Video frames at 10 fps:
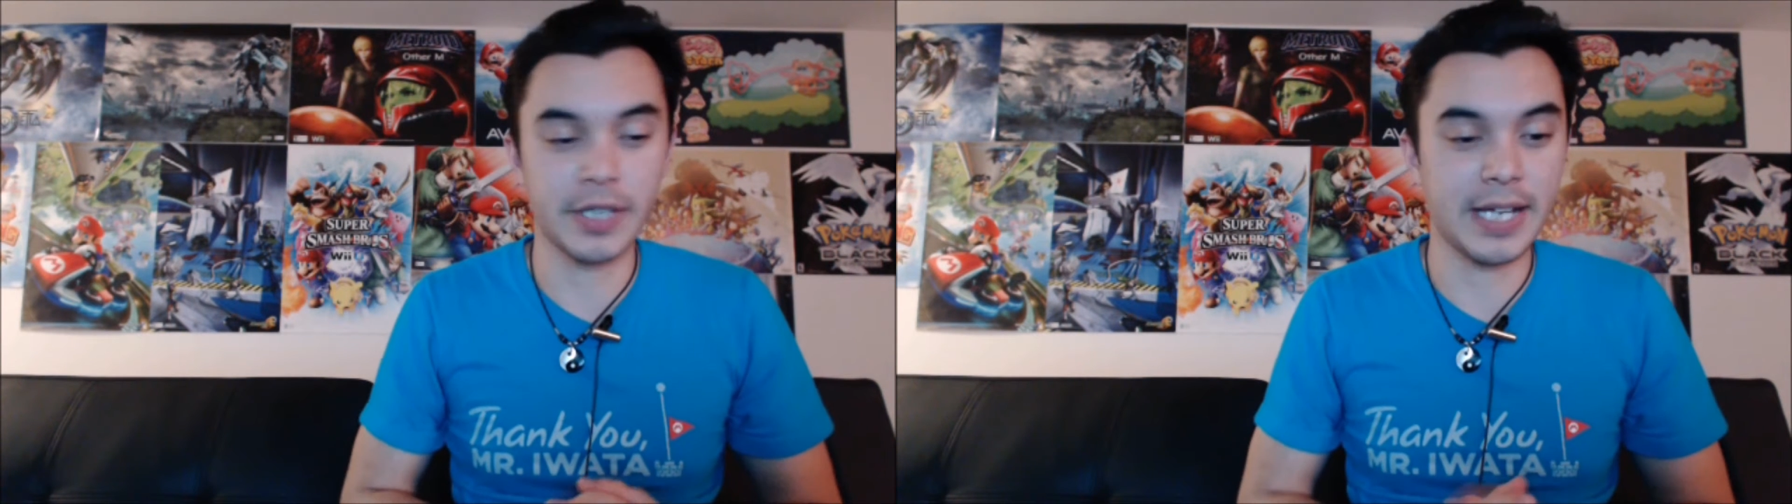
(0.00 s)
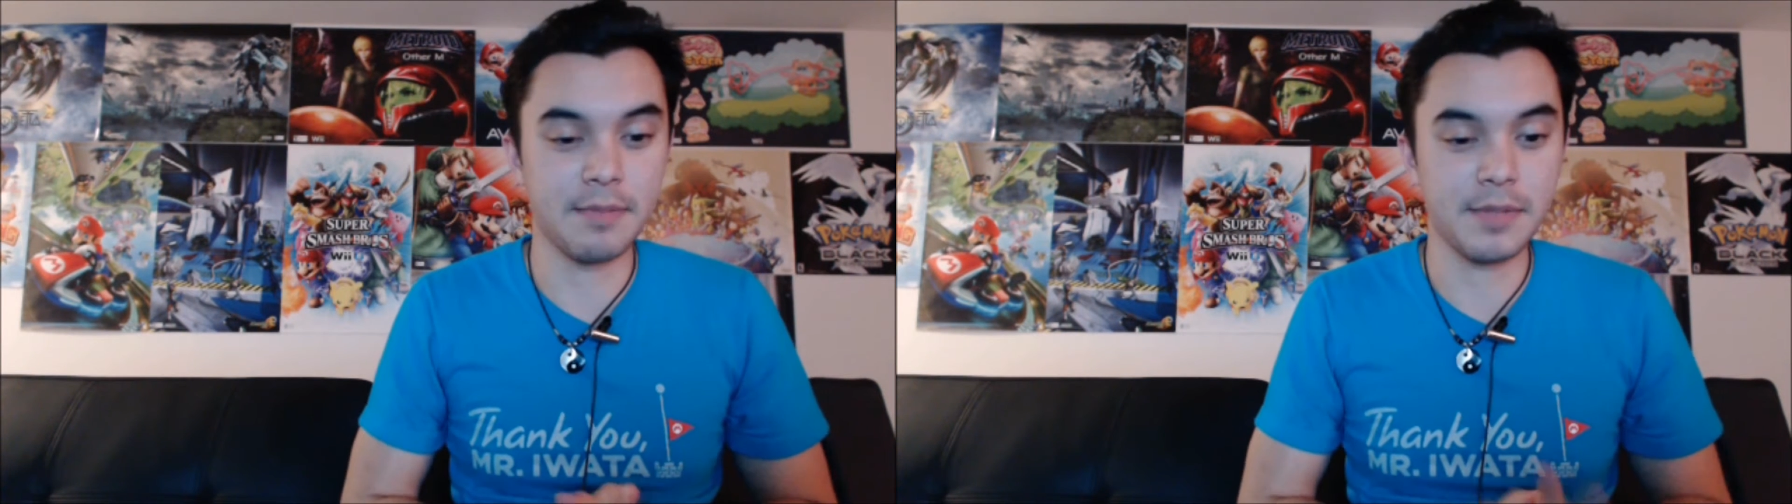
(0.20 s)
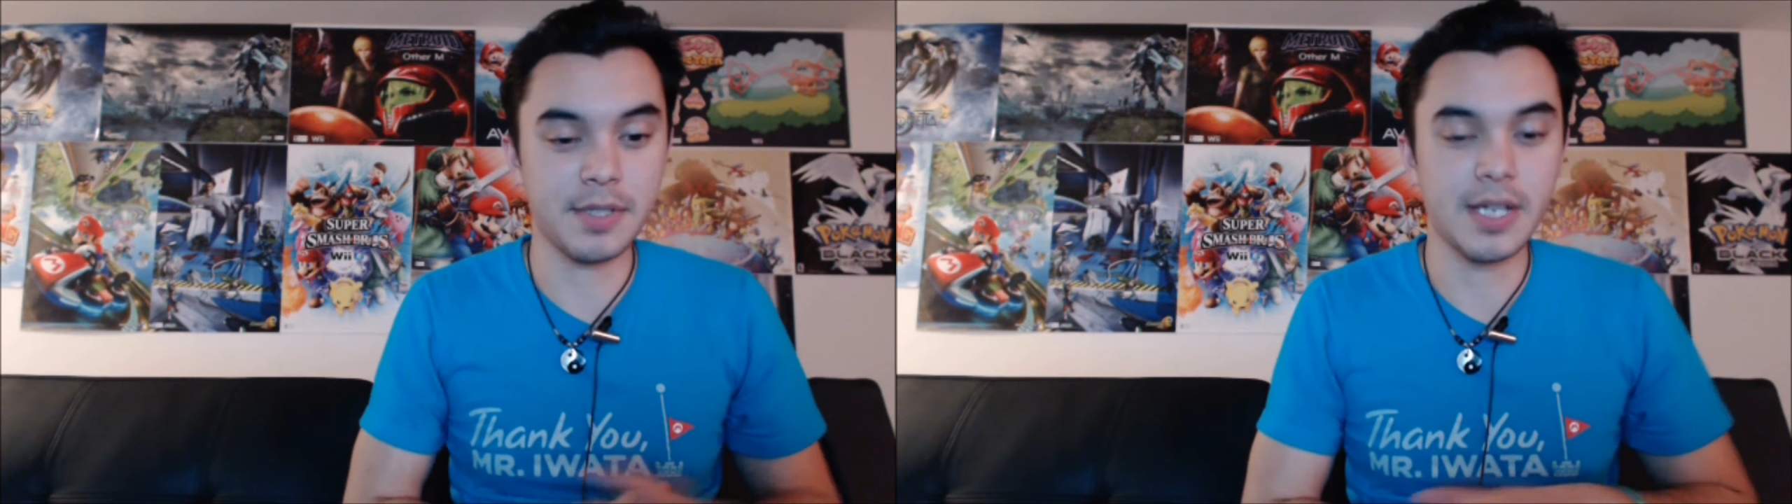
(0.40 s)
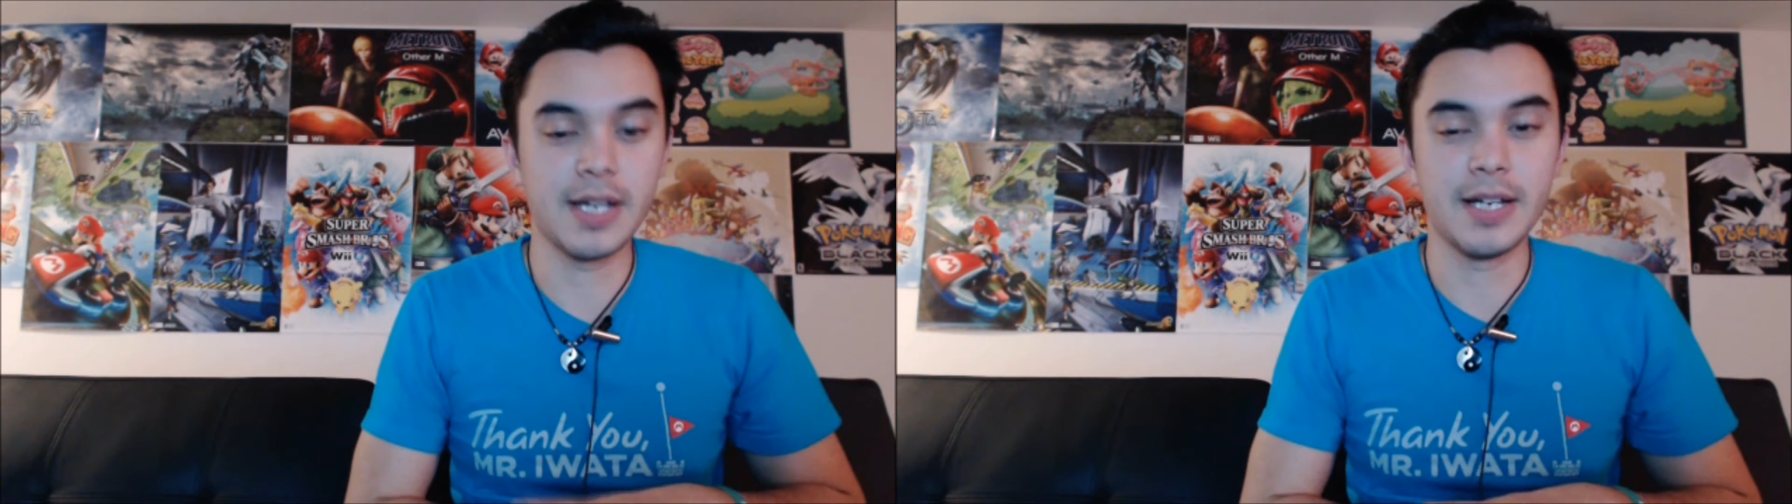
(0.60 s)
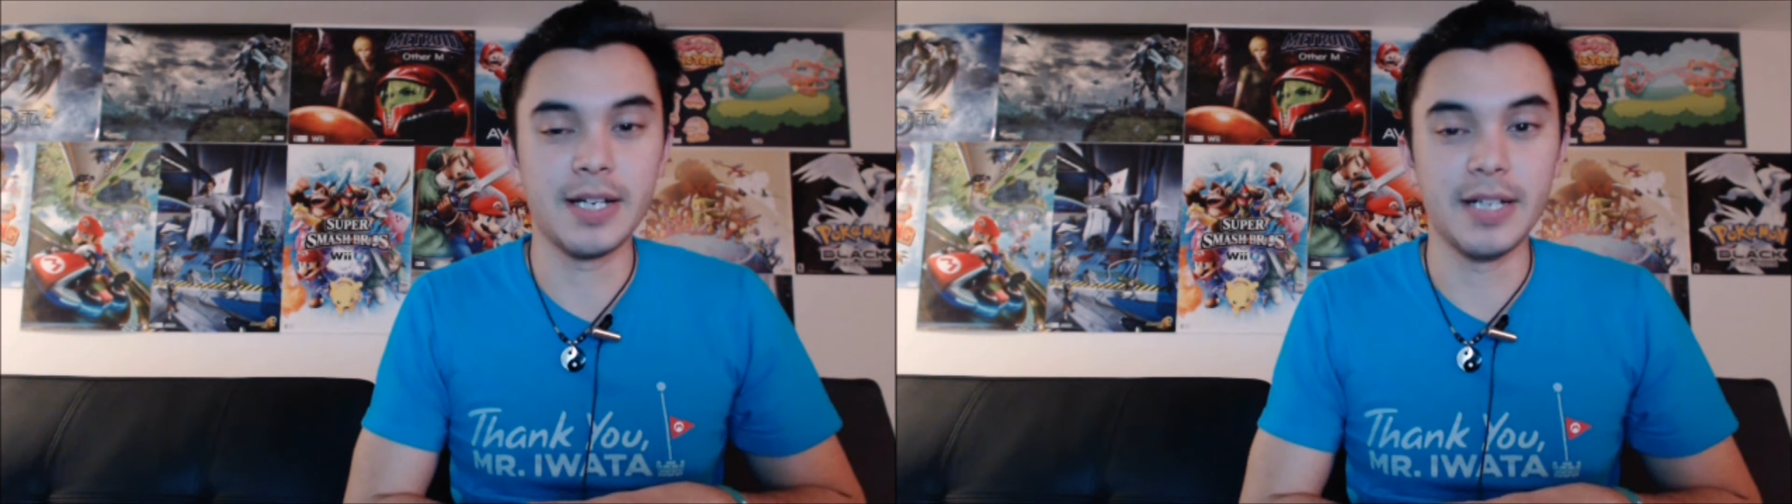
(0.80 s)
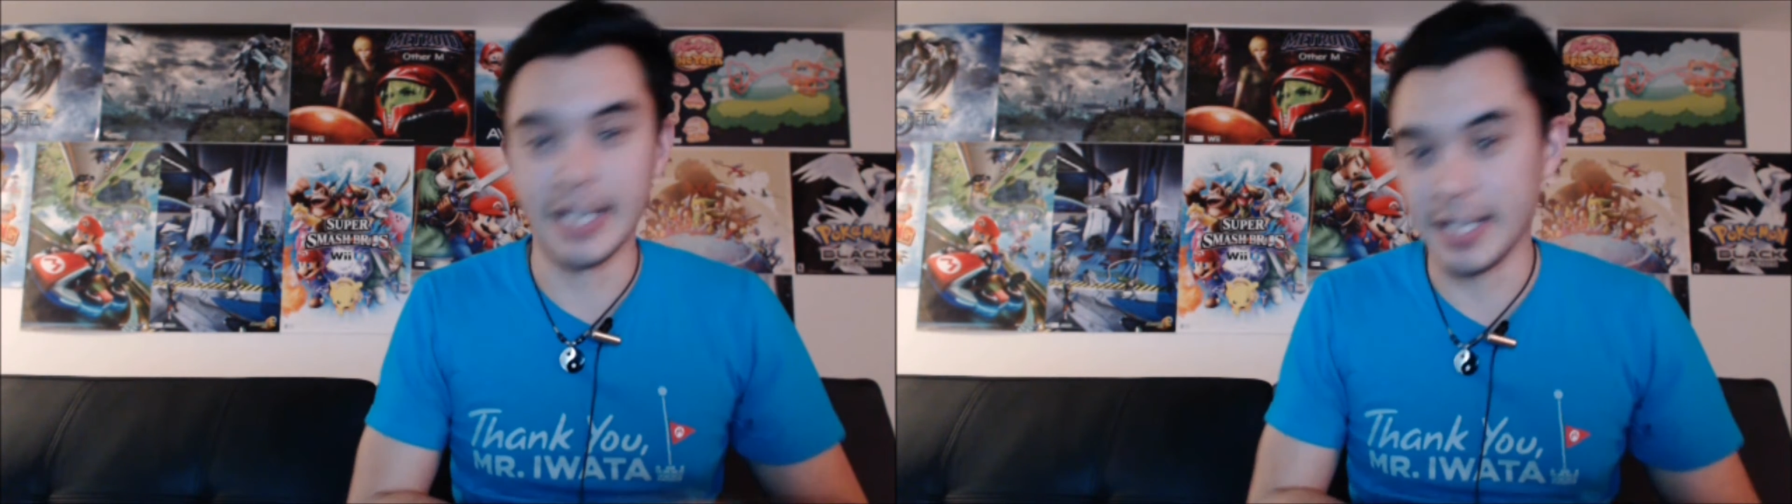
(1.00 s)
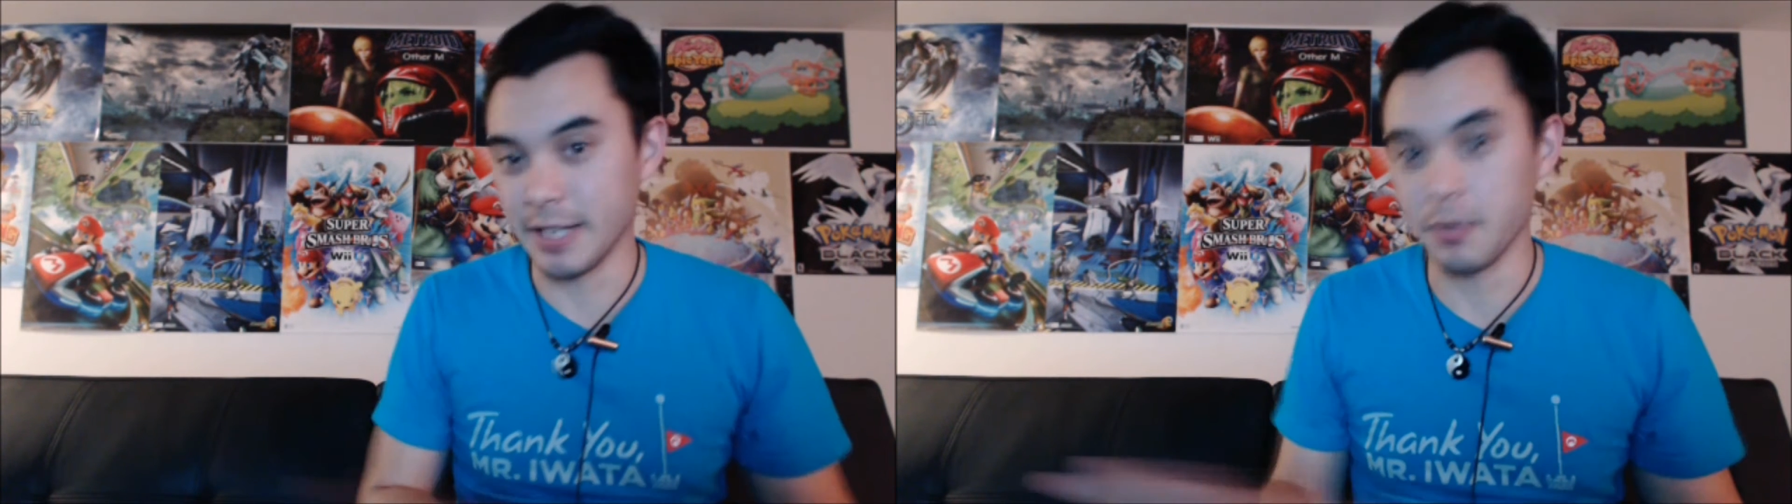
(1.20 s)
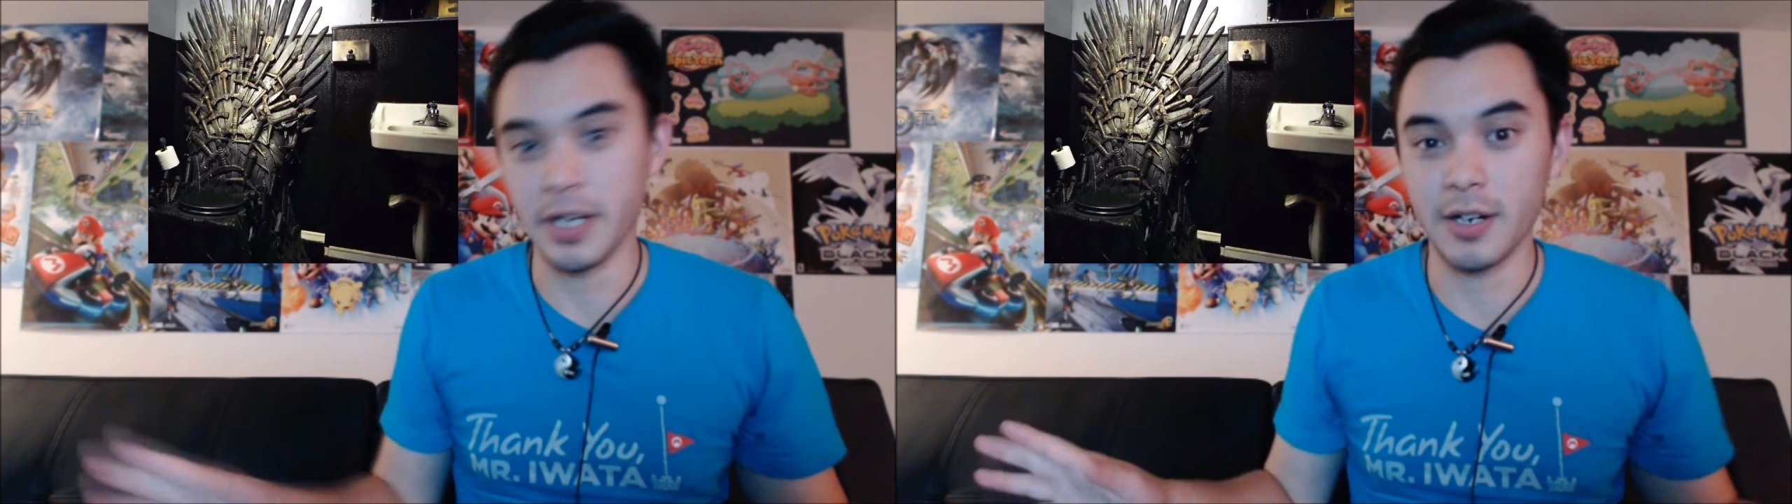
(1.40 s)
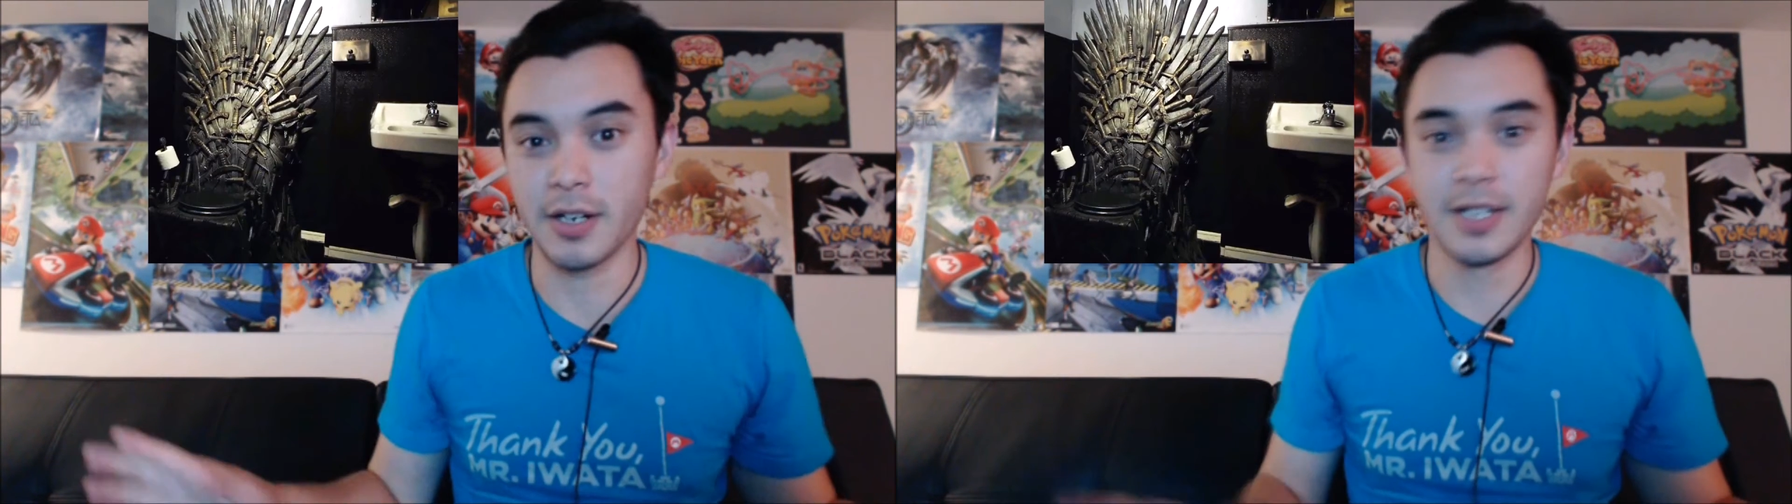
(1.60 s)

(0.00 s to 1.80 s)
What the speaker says: games anywhere.